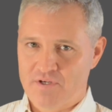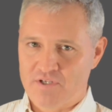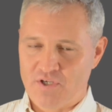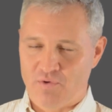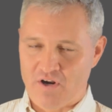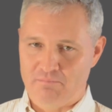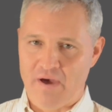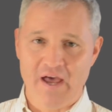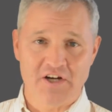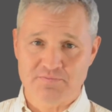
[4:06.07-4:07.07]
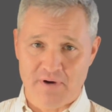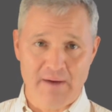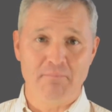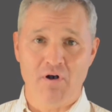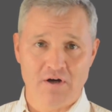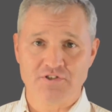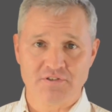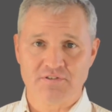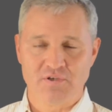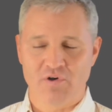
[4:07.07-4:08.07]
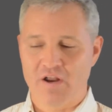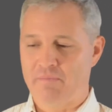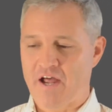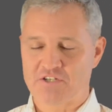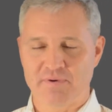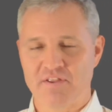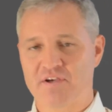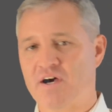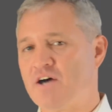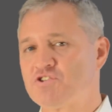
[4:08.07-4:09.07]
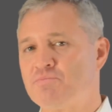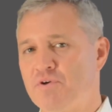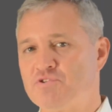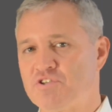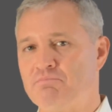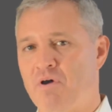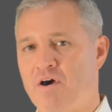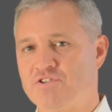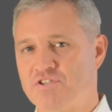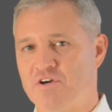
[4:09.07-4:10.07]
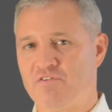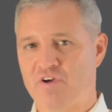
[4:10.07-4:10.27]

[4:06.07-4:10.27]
You want to manage by margin. You want to manage by the contribution margin of